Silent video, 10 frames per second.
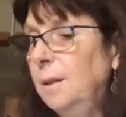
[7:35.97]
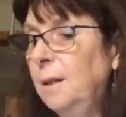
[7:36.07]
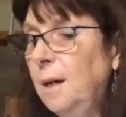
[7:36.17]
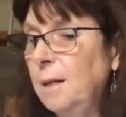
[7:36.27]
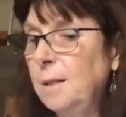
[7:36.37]

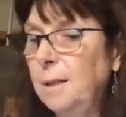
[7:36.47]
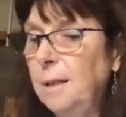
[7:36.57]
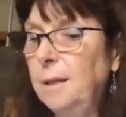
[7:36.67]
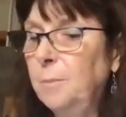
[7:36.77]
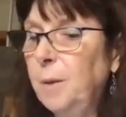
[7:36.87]

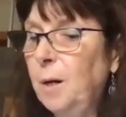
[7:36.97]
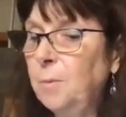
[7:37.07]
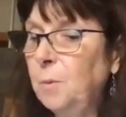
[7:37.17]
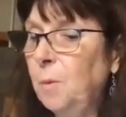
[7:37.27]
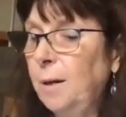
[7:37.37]
Gaza in
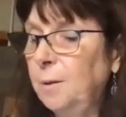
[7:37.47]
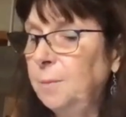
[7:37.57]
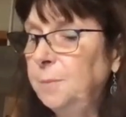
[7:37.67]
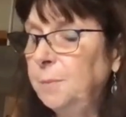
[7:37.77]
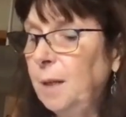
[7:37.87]
barbed
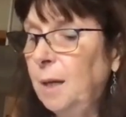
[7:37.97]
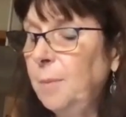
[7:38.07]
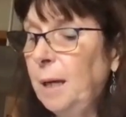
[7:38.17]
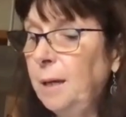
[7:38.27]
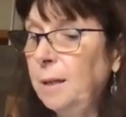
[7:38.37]
wire
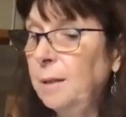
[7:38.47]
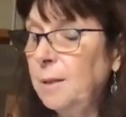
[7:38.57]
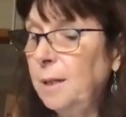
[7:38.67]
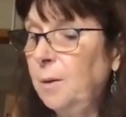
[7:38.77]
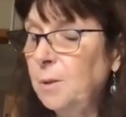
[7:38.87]
and make it a
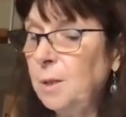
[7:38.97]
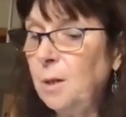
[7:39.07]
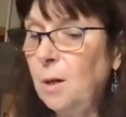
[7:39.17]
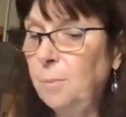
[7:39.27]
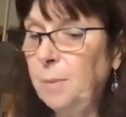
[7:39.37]
terrorist
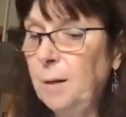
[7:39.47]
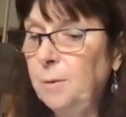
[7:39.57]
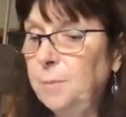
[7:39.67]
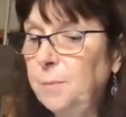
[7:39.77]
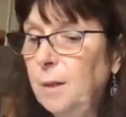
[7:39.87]

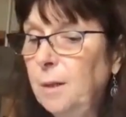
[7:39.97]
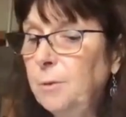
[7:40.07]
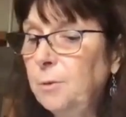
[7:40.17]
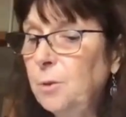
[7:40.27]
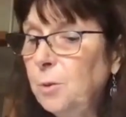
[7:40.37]
compound.
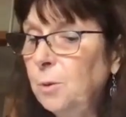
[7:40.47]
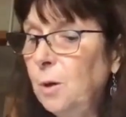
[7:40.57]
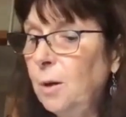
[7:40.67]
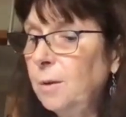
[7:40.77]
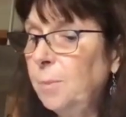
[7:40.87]
For too
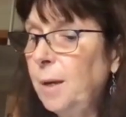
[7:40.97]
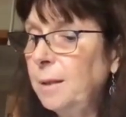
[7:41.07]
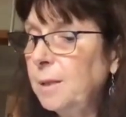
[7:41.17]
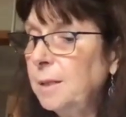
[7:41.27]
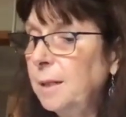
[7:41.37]
long, the
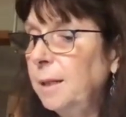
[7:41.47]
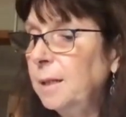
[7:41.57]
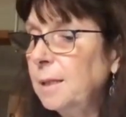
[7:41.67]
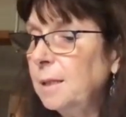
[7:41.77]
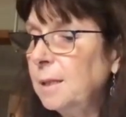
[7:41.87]

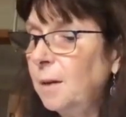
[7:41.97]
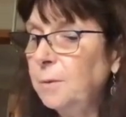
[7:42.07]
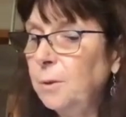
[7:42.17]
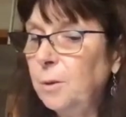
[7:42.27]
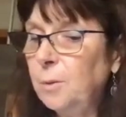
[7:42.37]
Palestinians have
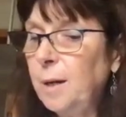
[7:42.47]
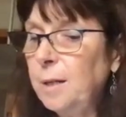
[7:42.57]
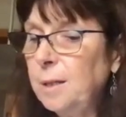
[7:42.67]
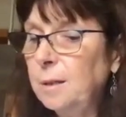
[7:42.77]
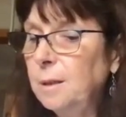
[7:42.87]
suffered a
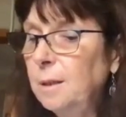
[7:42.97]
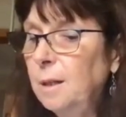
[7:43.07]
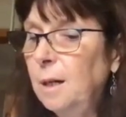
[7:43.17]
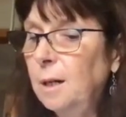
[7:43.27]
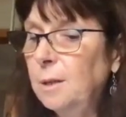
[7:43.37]
great deal
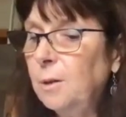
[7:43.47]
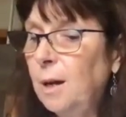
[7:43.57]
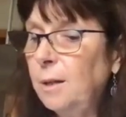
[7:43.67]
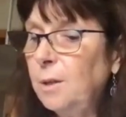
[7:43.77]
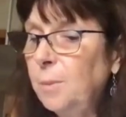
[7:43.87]
under
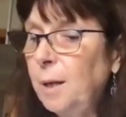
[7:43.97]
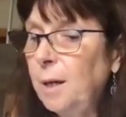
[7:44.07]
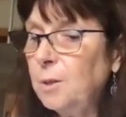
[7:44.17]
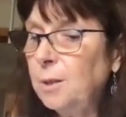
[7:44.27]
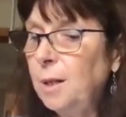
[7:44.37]

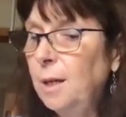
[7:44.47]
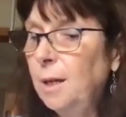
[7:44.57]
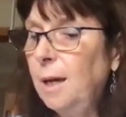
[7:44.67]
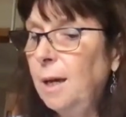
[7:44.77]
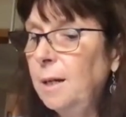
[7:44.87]
occupation,
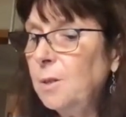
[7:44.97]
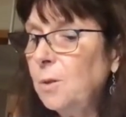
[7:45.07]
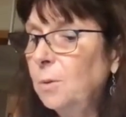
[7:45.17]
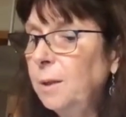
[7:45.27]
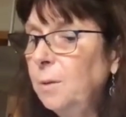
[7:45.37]
and it is
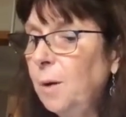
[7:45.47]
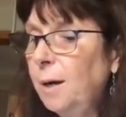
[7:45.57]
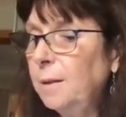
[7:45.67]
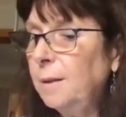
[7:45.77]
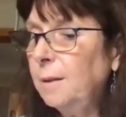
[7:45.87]
only
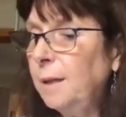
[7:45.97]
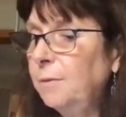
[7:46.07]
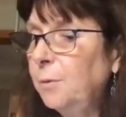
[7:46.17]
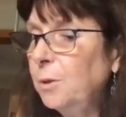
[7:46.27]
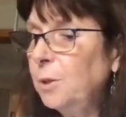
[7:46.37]
right that they
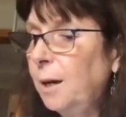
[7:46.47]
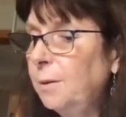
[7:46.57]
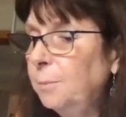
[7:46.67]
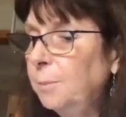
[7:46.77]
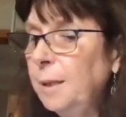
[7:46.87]
forge
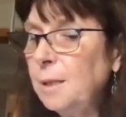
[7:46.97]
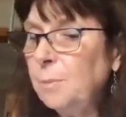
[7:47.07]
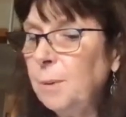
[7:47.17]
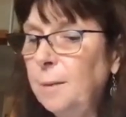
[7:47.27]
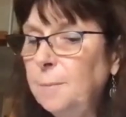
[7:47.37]
out a peace
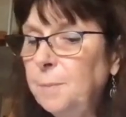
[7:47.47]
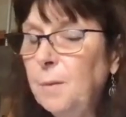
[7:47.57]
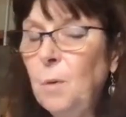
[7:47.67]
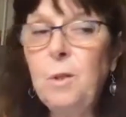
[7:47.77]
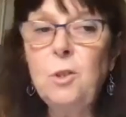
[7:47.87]
plan,
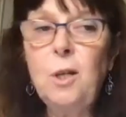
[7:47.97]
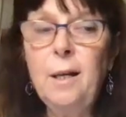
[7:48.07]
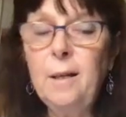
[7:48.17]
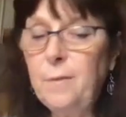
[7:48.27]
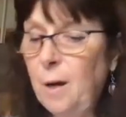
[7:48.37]
which
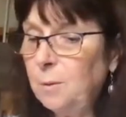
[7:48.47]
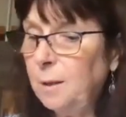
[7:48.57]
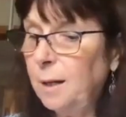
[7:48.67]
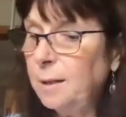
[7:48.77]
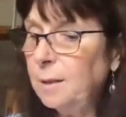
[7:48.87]
I have
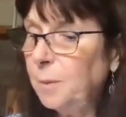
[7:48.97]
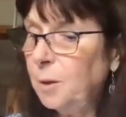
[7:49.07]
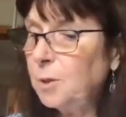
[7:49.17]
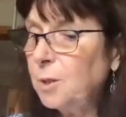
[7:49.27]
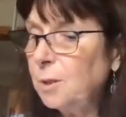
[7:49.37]
outlined in
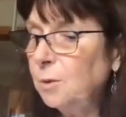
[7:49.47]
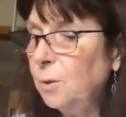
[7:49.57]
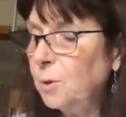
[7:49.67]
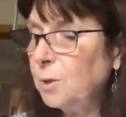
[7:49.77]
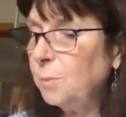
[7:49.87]
Marcia's
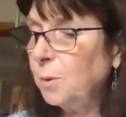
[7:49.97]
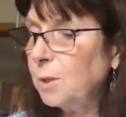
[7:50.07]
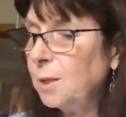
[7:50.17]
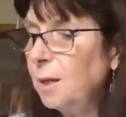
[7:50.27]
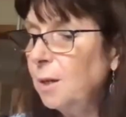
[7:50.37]
numerous
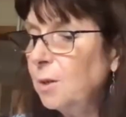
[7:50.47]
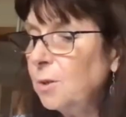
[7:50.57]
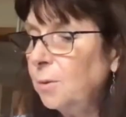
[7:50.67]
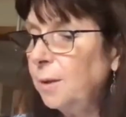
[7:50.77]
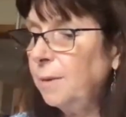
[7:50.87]
books,
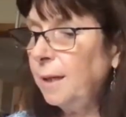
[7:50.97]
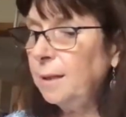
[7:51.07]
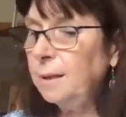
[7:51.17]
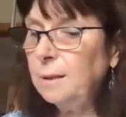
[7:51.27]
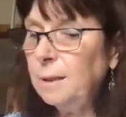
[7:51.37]
so that they
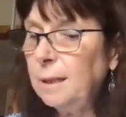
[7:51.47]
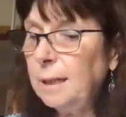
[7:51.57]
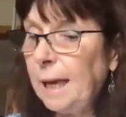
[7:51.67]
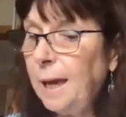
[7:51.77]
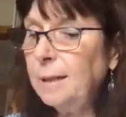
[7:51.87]
live,
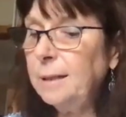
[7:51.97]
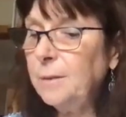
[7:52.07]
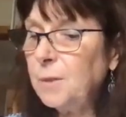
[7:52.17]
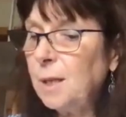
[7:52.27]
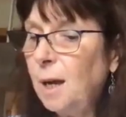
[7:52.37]
can
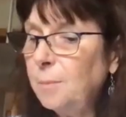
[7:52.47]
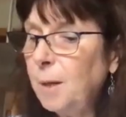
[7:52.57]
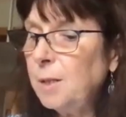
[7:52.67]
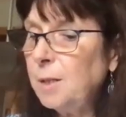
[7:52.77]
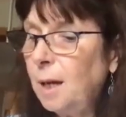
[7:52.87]
live side
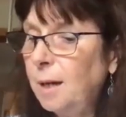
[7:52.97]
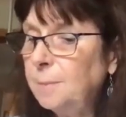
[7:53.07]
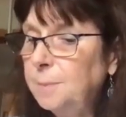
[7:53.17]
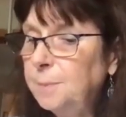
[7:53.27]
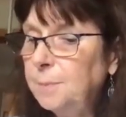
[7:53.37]
by side.
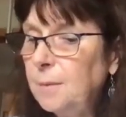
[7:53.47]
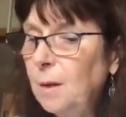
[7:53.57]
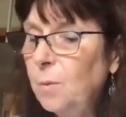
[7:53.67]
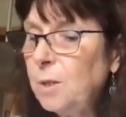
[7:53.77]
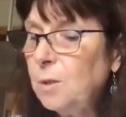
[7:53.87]

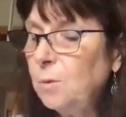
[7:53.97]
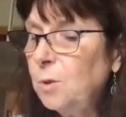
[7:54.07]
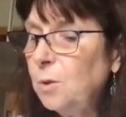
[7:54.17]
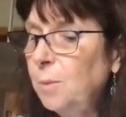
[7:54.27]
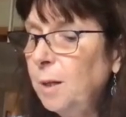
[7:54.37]
We see
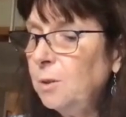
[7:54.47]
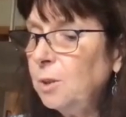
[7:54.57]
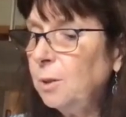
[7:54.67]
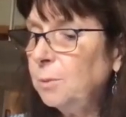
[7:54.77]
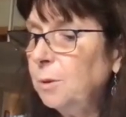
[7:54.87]
too many
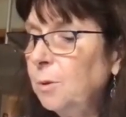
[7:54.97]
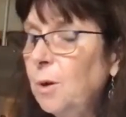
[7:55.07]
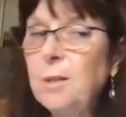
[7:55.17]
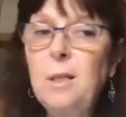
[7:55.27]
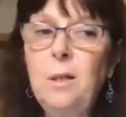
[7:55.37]
children
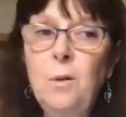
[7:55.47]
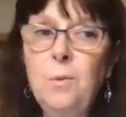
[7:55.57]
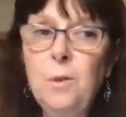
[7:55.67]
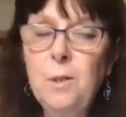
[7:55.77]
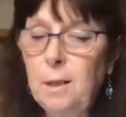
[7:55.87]
crossing
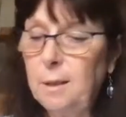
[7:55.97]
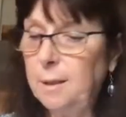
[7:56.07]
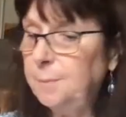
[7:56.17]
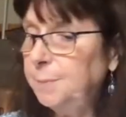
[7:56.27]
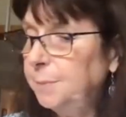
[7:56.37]
over
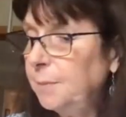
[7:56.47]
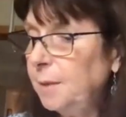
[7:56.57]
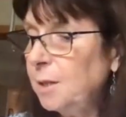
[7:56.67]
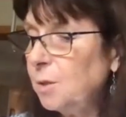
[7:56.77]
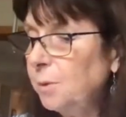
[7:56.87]
daily
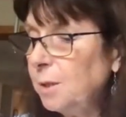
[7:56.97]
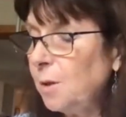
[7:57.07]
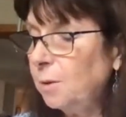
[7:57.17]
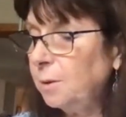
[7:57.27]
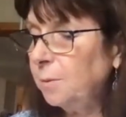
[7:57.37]
as a
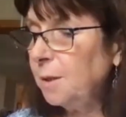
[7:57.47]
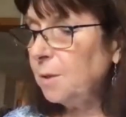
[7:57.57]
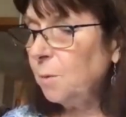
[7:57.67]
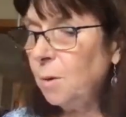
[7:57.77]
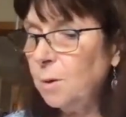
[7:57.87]
result of
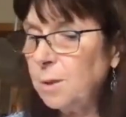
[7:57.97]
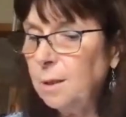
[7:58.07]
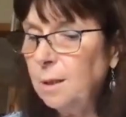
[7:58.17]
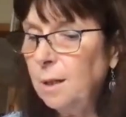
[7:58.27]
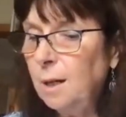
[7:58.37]
these wars.
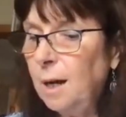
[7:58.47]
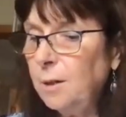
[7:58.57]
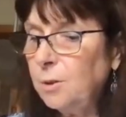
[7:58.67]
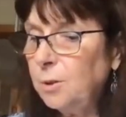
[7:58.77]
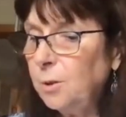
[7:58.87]

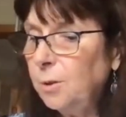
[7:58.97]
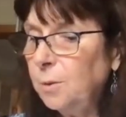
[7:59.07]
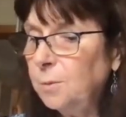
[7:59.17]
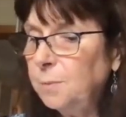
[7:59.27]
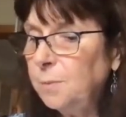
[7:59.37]
I assure
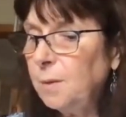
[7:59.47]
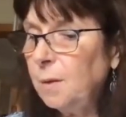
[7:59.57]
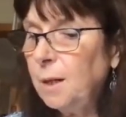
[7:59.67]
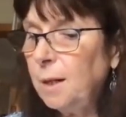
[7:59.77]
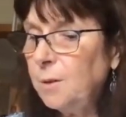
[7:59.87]
you that